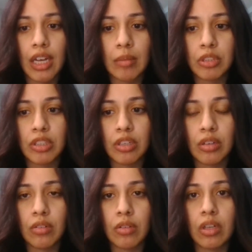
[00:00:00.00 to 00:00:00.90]

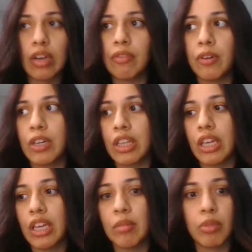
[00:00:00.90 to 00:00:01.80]
So for
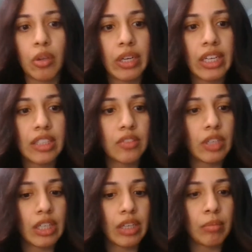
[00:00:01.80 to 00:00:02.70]
the employee, it's
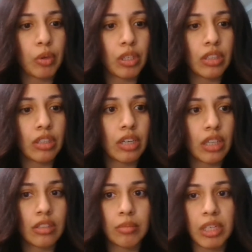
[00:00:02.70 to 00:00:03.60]
very important
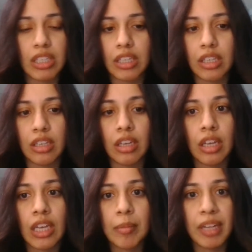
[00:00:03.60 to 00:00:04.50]
not to make any
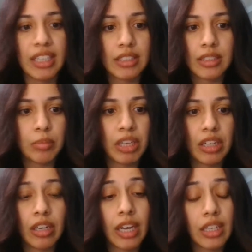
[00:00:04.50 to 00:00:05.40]
plans to be
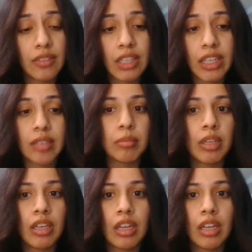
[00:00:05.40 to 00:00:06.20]
here ahead of time.